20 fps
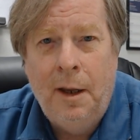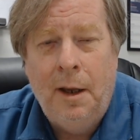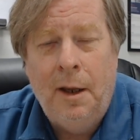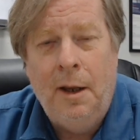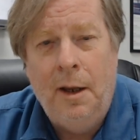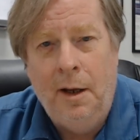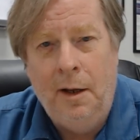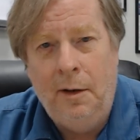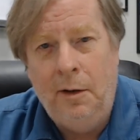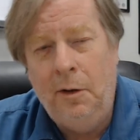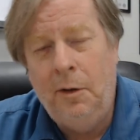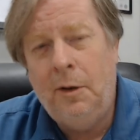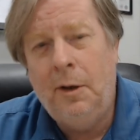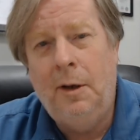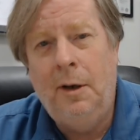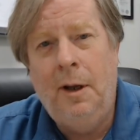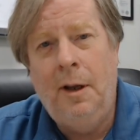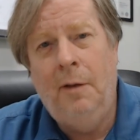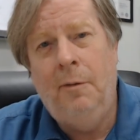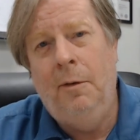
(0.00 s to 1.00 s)
And you
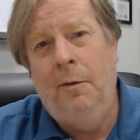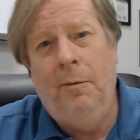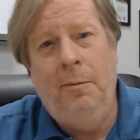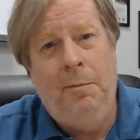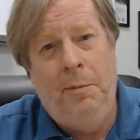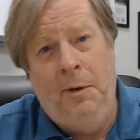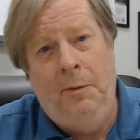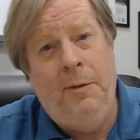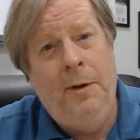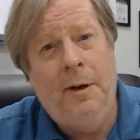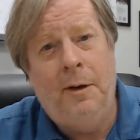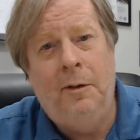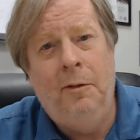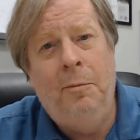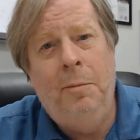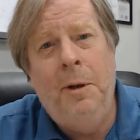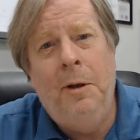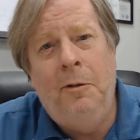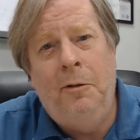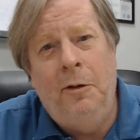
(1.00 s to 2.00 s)
can have an effective
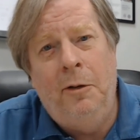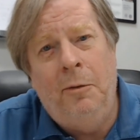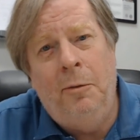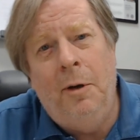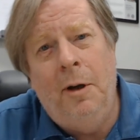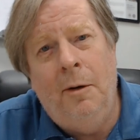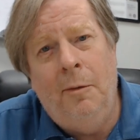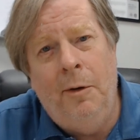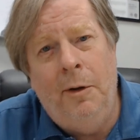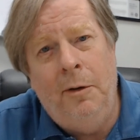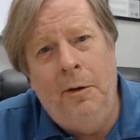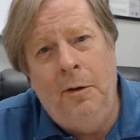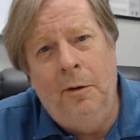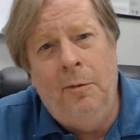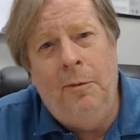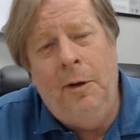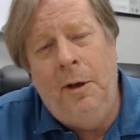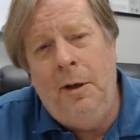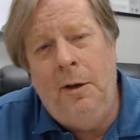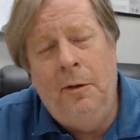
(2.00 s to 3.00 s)
pitch as well, whether your
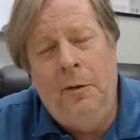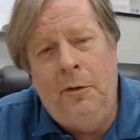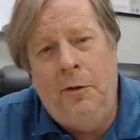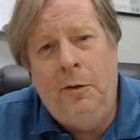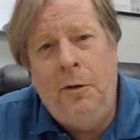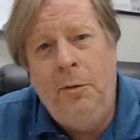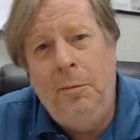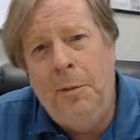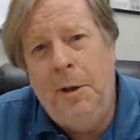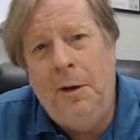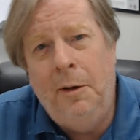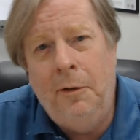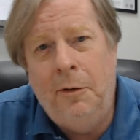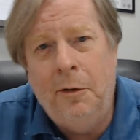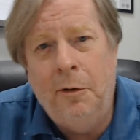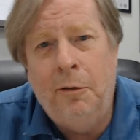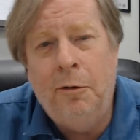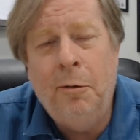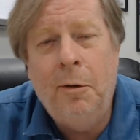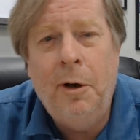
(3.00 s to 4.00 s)
video is 2 minutes
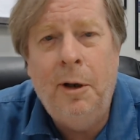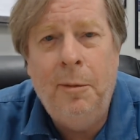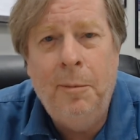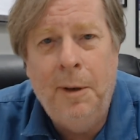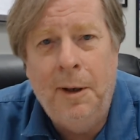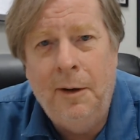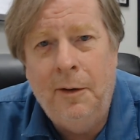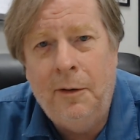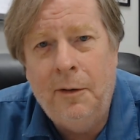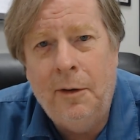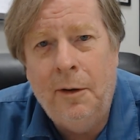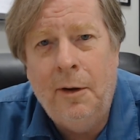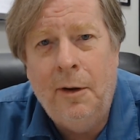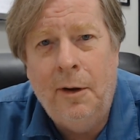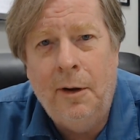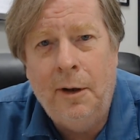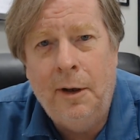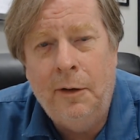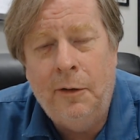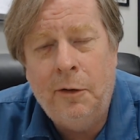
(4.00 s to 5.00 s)
or 20 minutes
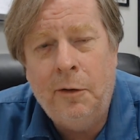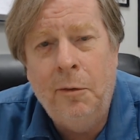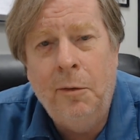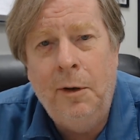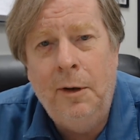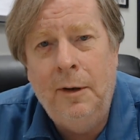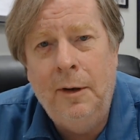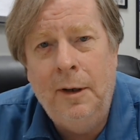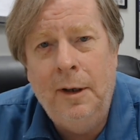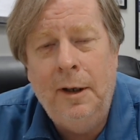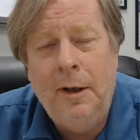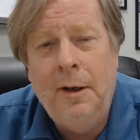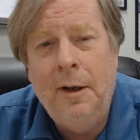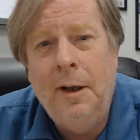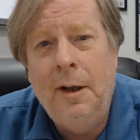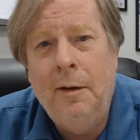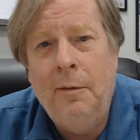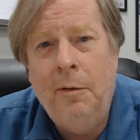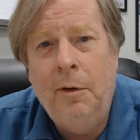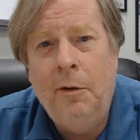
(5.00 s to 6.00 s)
long. It's going to need to
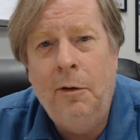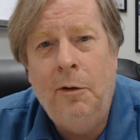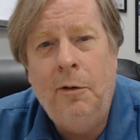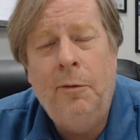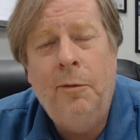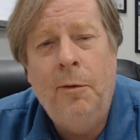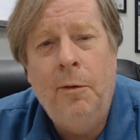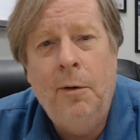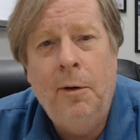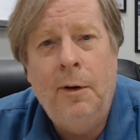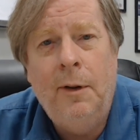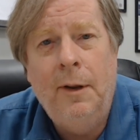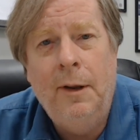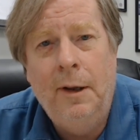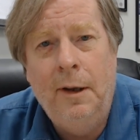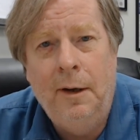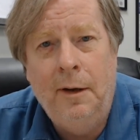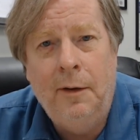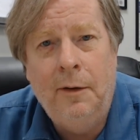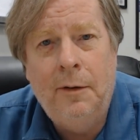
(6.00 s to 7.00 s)
have those 4
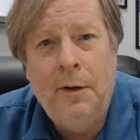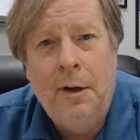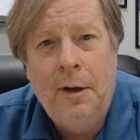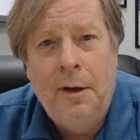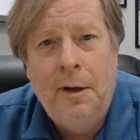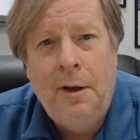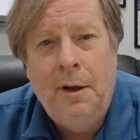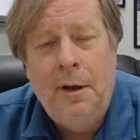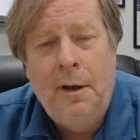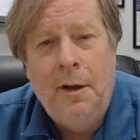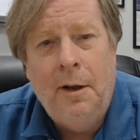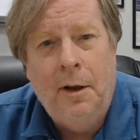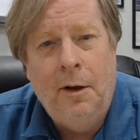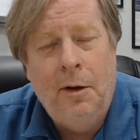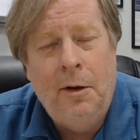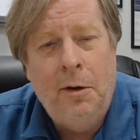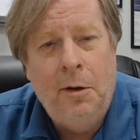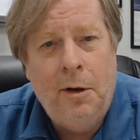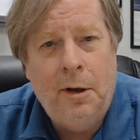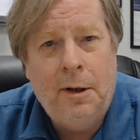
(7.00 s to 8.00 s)
things: a
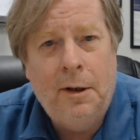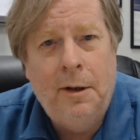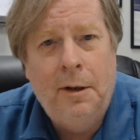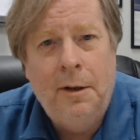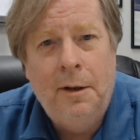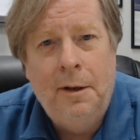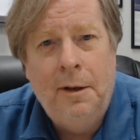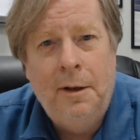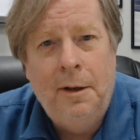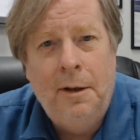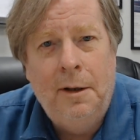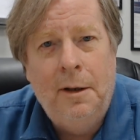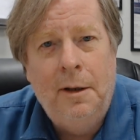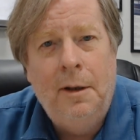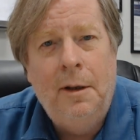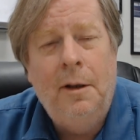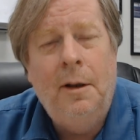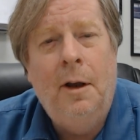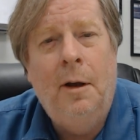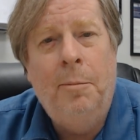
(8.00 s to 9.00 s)
hook,
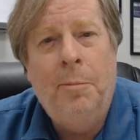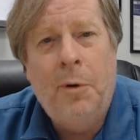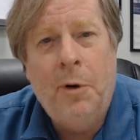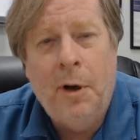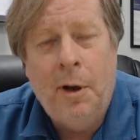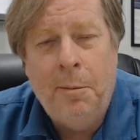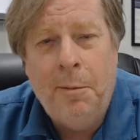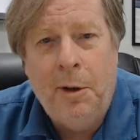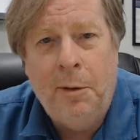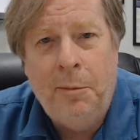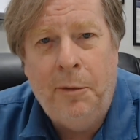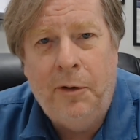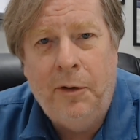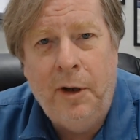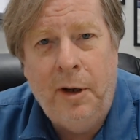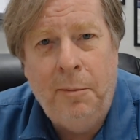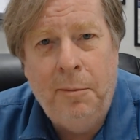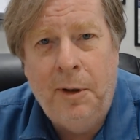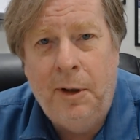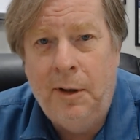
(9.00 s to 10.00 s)
a problem
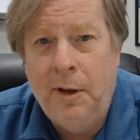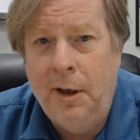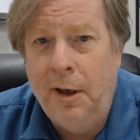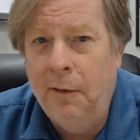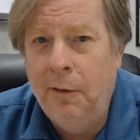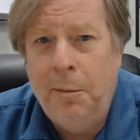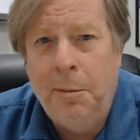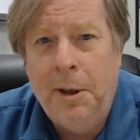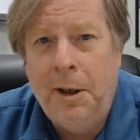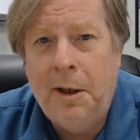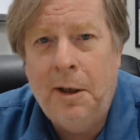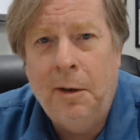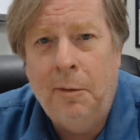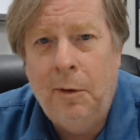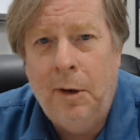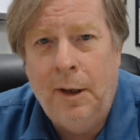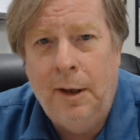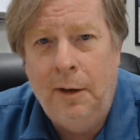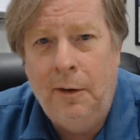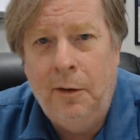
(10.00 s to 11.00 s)
statement that everybody can
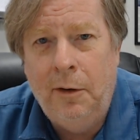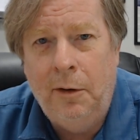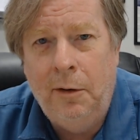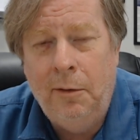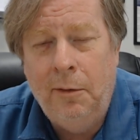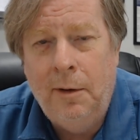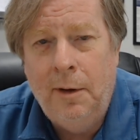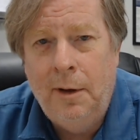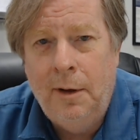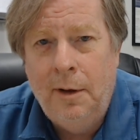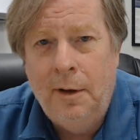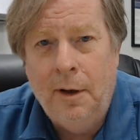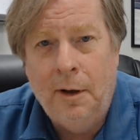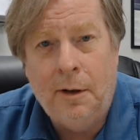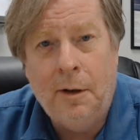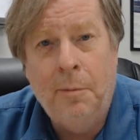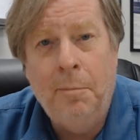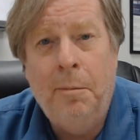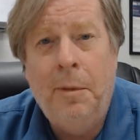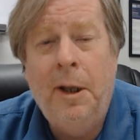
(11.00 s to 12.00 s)
relate to, a
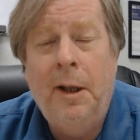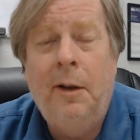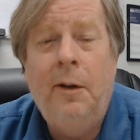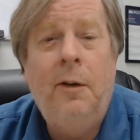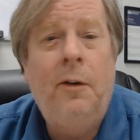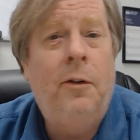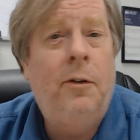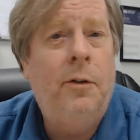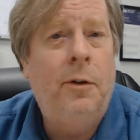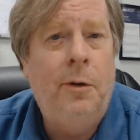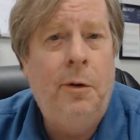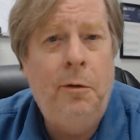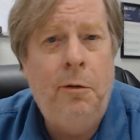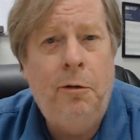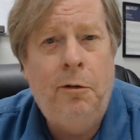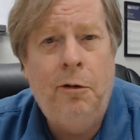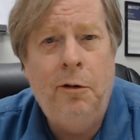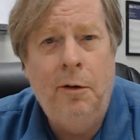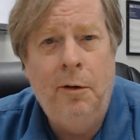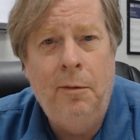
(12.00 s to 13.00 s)
compelling
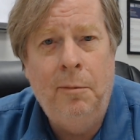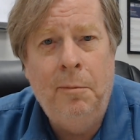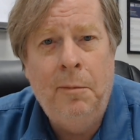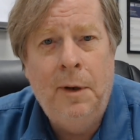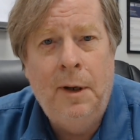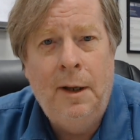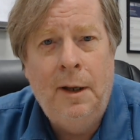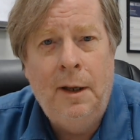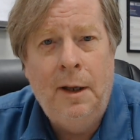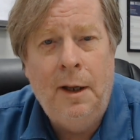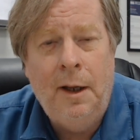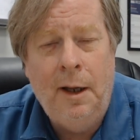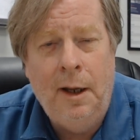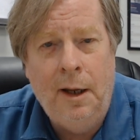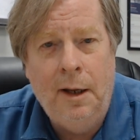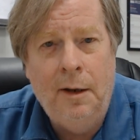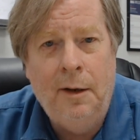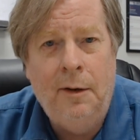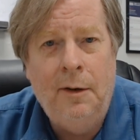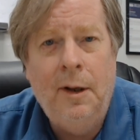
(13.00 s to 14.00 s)
solution,
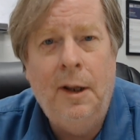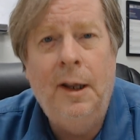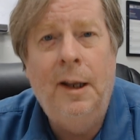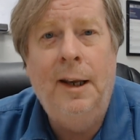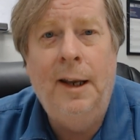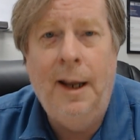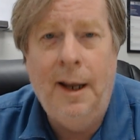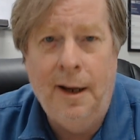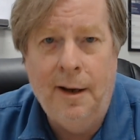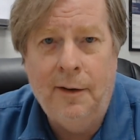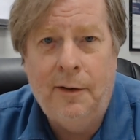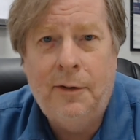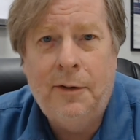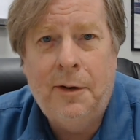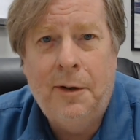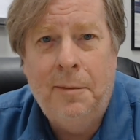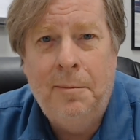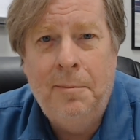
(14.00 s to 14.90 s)
and an ask.